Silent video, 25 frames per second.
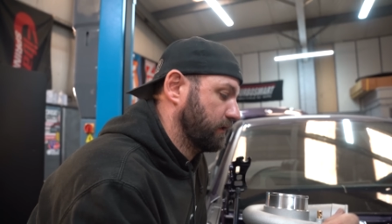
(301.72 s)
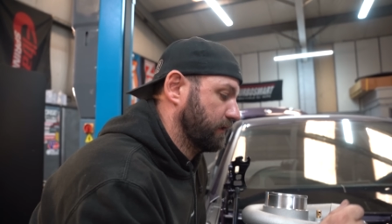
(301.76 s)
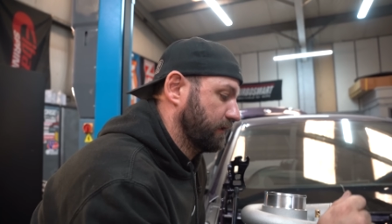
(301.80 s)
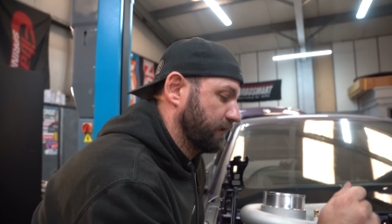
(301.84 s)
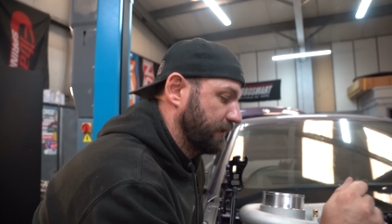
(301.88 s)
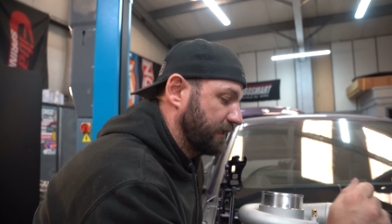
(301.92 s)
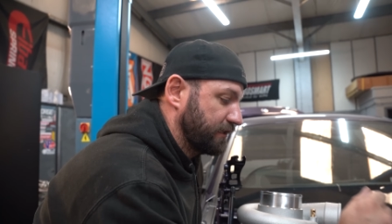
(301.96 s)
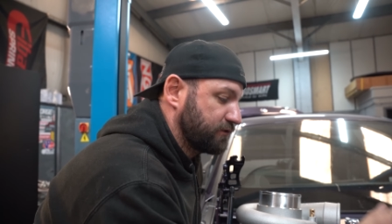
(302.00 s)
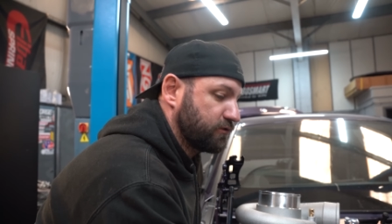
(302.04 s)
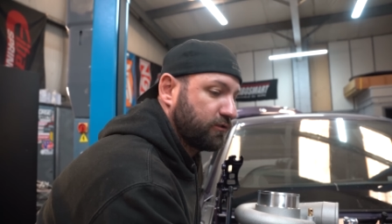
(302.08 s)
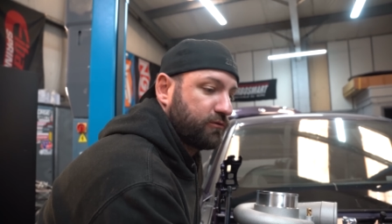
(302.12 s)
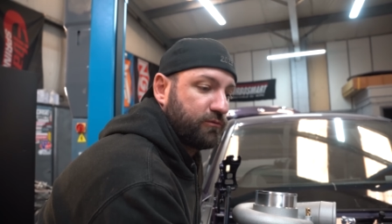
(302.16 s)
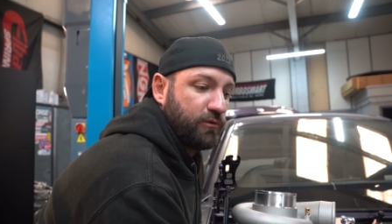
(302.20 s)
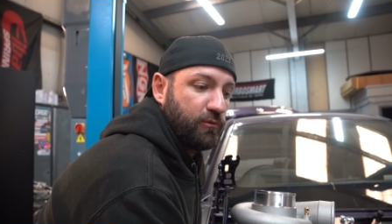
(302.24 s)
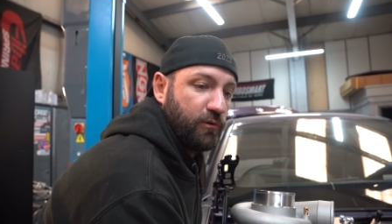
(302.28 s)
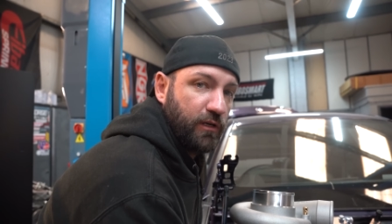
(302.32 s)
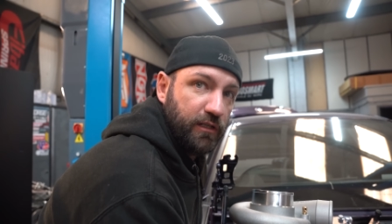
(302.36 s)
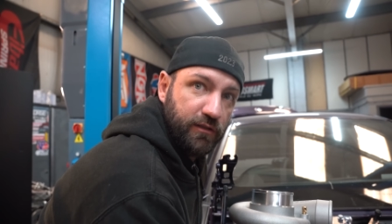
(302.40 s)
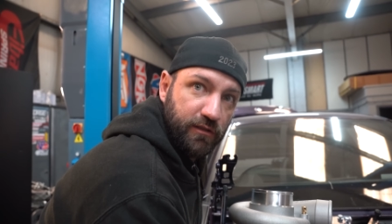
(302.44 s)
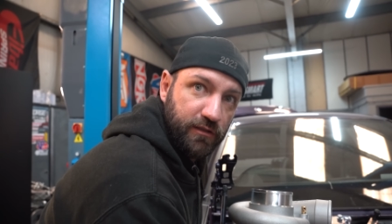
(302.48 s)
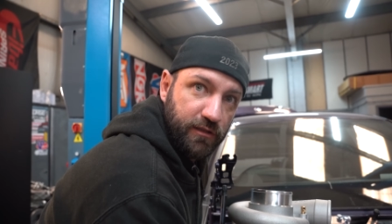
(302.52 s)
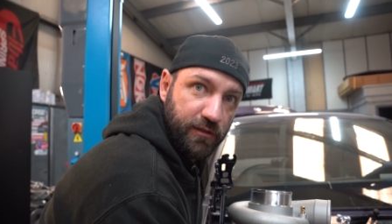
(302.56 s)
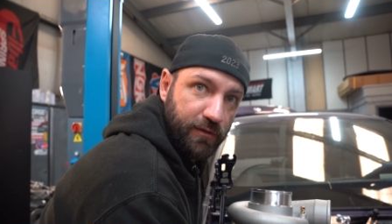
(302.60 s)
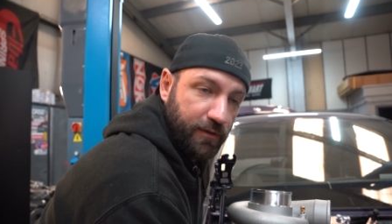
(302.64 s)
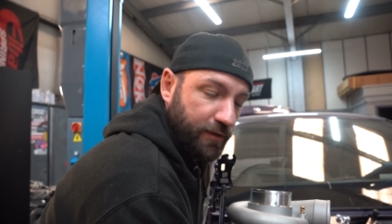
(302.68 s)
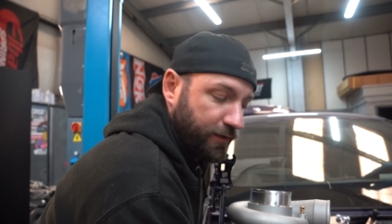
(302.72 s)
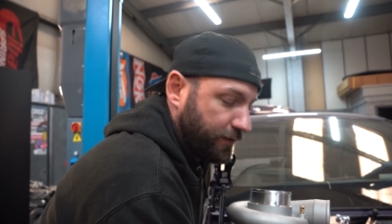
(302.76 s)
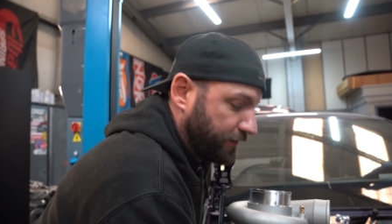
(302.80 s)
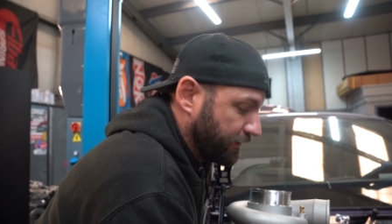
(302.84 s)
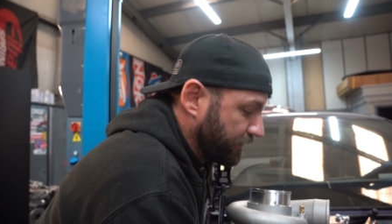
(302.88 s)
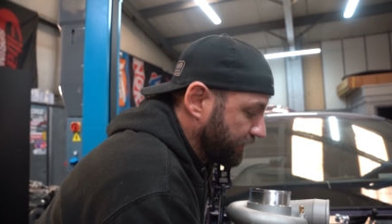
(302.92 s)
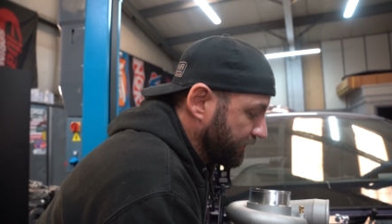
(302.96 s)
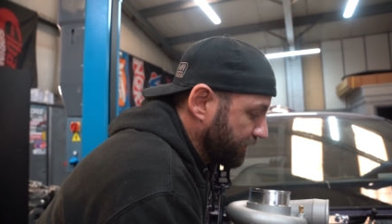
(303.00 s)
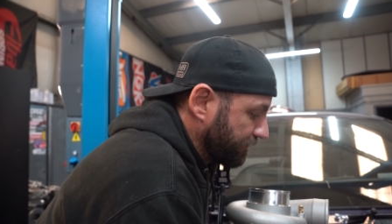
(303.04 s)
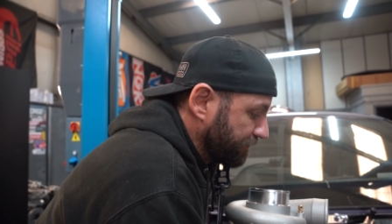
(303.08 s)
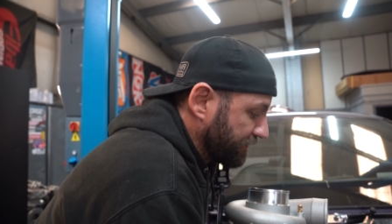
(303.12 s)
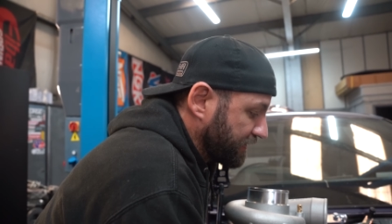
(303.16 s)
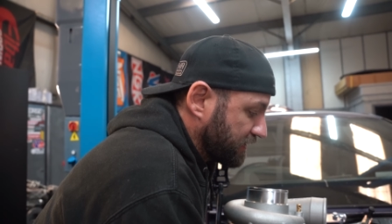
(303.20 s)
That's what we want.
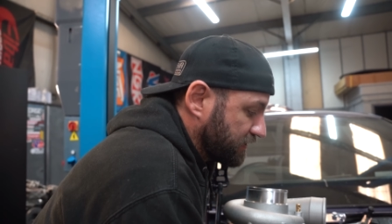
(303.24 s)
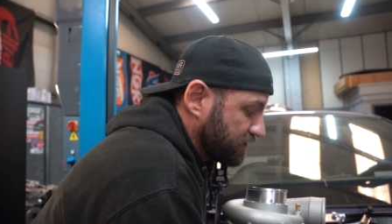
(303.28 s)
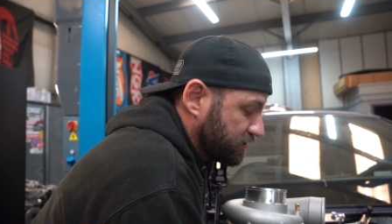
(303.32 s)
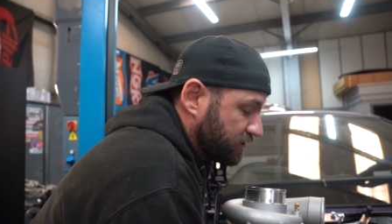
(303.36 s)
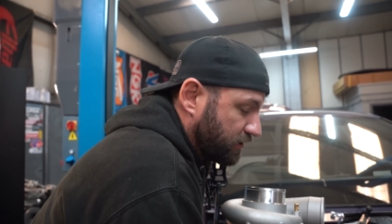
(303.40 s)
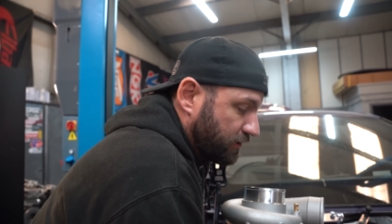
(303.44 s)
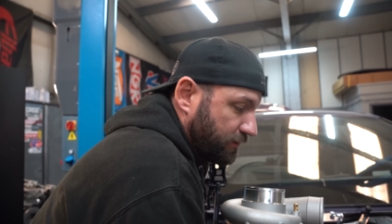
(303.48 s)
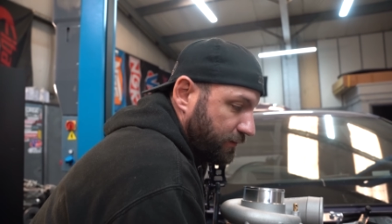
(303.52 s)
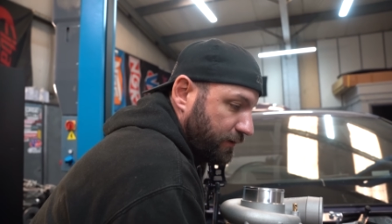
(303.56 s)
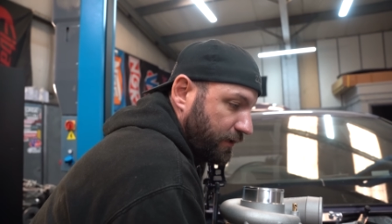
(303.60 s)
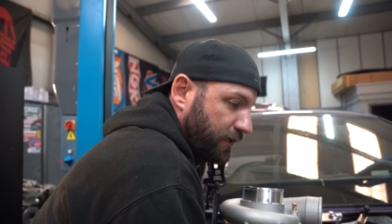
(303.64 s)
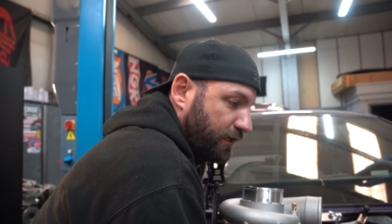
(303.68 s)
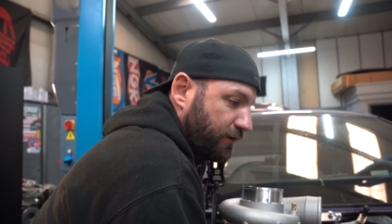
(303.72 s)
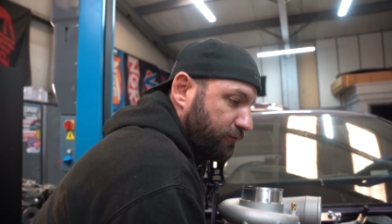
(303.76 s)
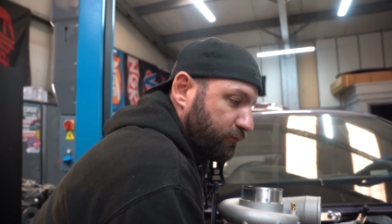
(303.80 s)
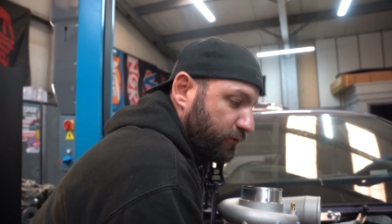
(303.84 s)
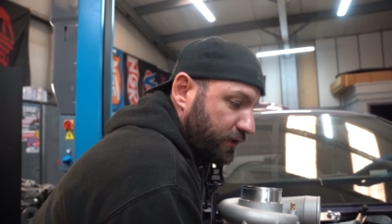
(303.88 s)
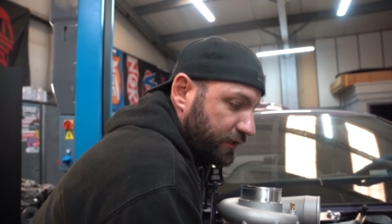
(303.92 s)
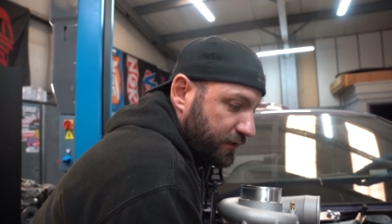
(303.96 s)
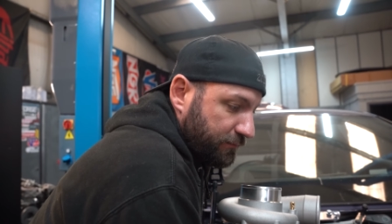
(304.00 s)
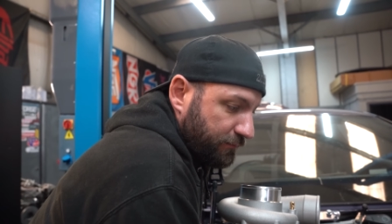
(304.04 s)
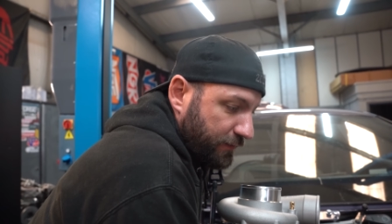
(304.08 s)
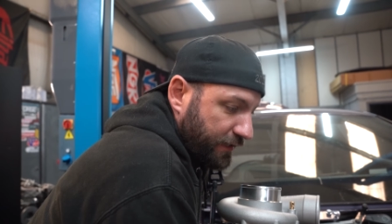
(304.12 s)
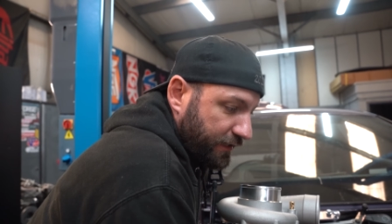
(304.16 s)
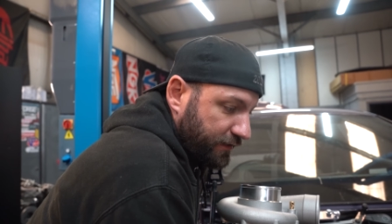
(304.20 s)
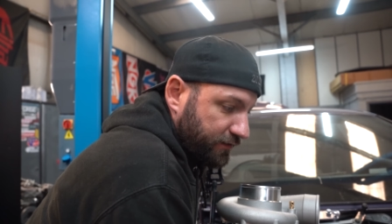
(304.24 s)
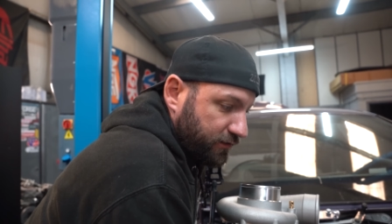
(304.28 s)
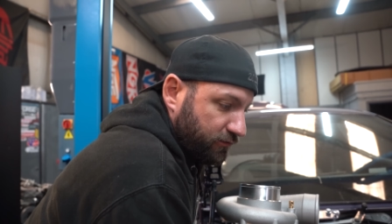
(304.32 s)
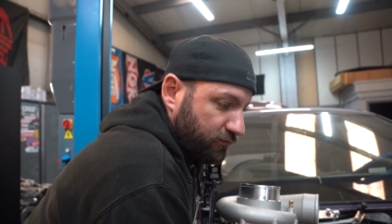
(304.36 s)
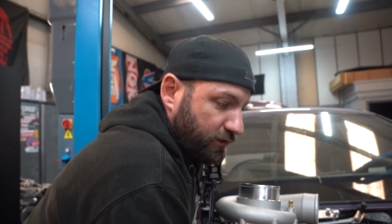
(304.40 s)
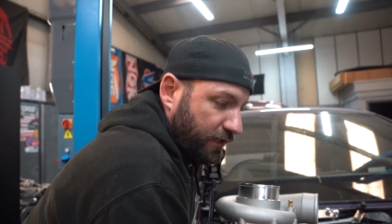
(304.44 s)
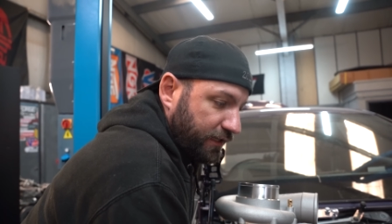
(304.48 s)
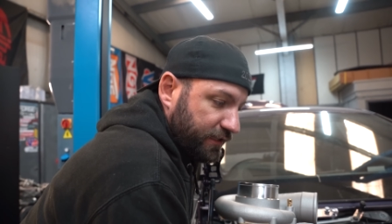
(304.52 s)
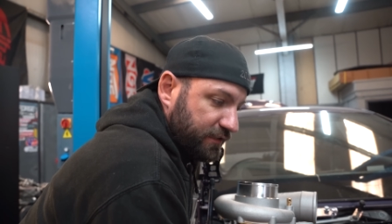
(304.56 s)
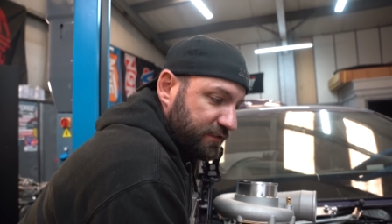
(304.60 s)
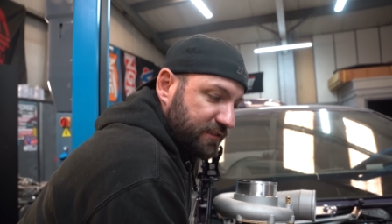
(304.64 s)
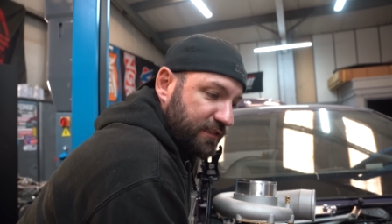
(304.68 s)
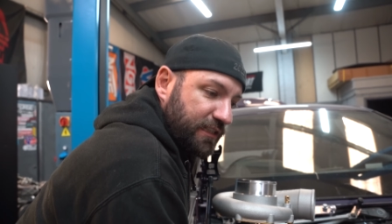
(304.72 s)
So if we can make the
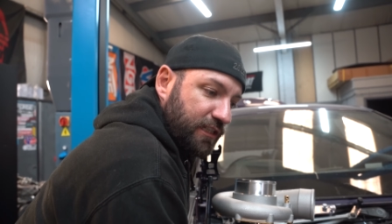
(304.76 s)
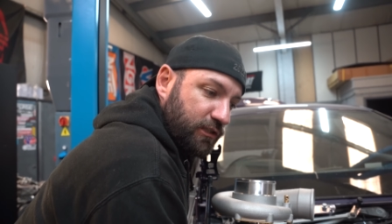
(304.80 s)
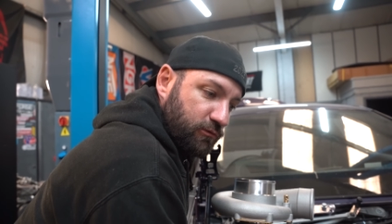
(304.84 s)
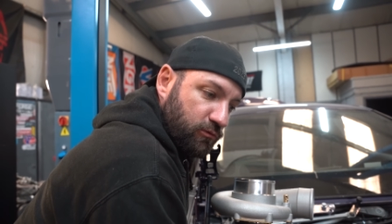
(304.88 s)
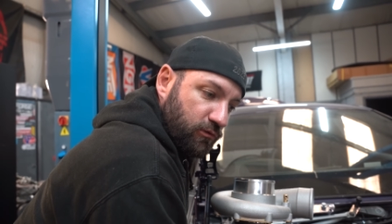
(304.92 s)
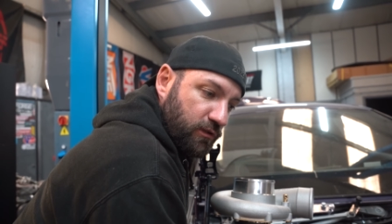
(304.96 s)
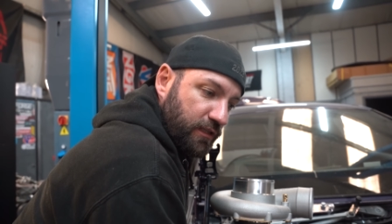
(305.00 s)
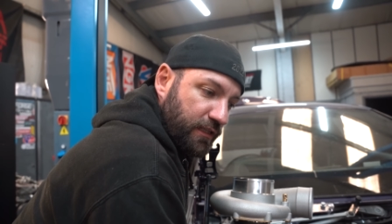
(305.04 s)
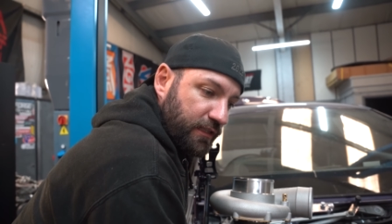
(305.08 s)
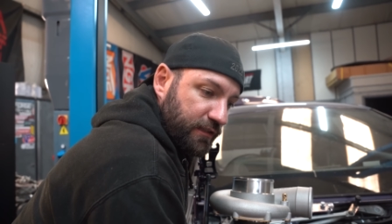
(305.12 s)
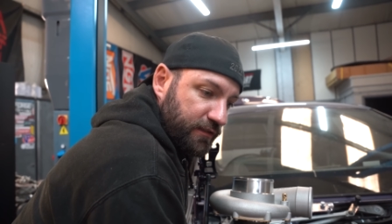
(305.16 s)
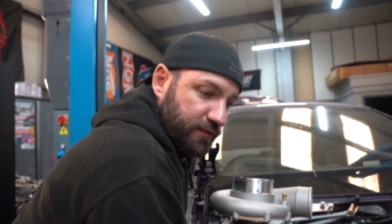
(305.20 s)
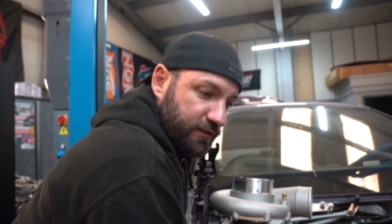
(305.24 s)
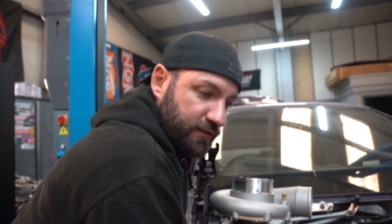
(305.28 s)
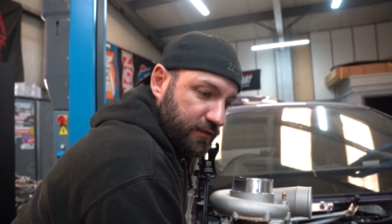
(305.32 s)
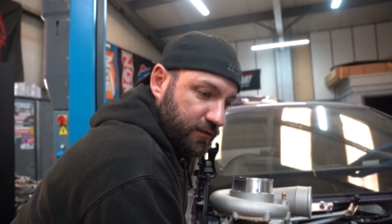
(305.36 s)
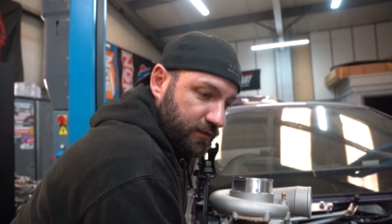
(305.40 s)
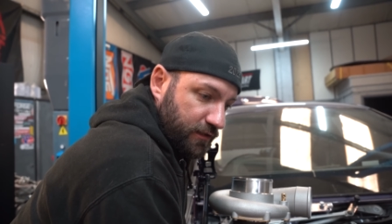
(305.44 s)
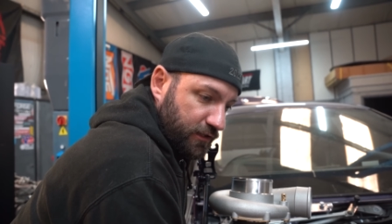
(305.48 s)
runners equal length,